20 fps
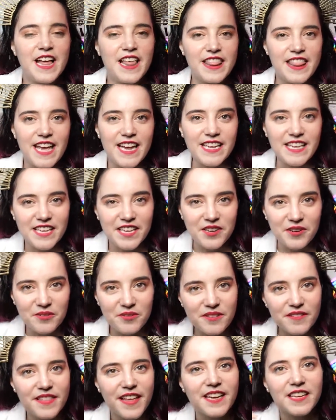Thank
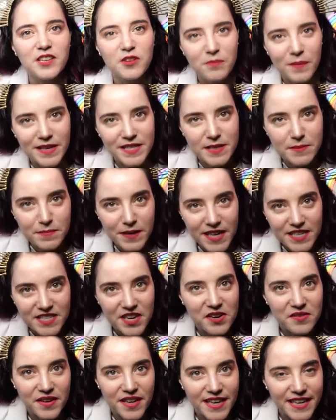you. Thank you. My zip ties
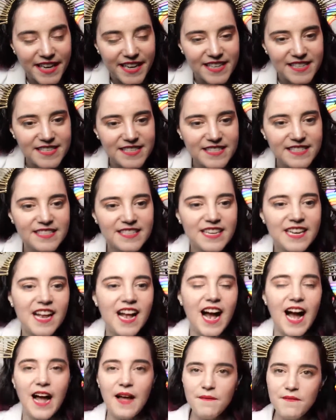are very nice.
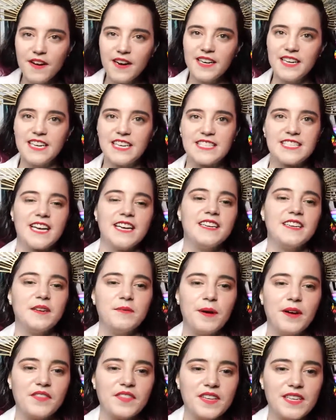I'm very excited
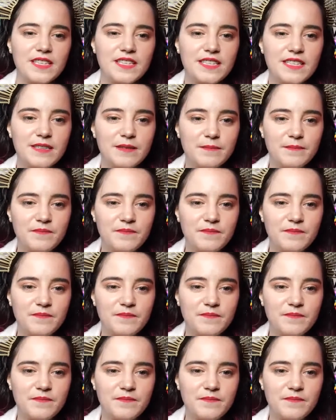about this.